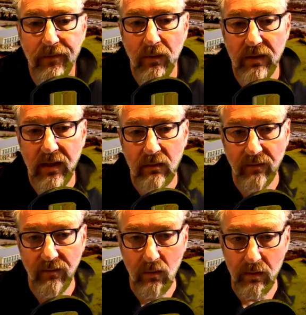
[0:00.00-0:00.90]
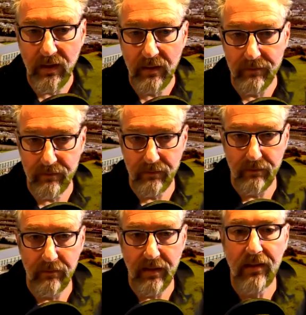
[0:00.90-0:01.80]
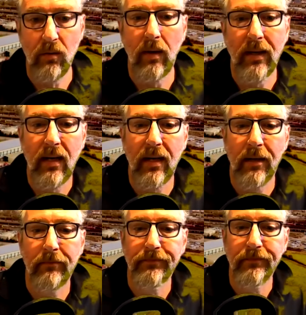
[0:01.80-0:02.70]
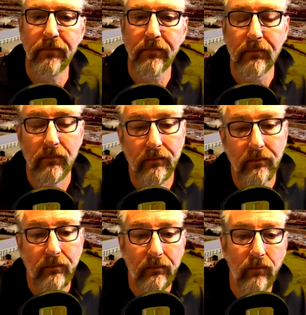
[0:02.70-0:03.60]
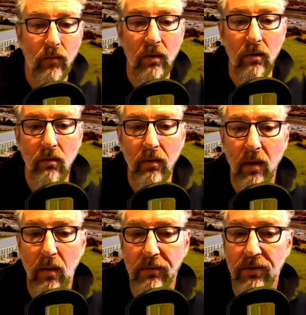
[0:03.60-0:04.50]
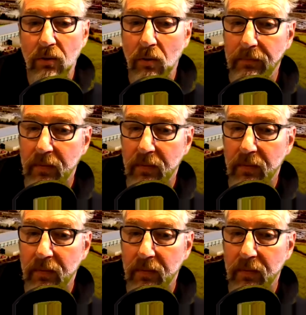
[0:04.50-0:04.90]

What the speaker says: which, as we've already made quite clear, although I'm sure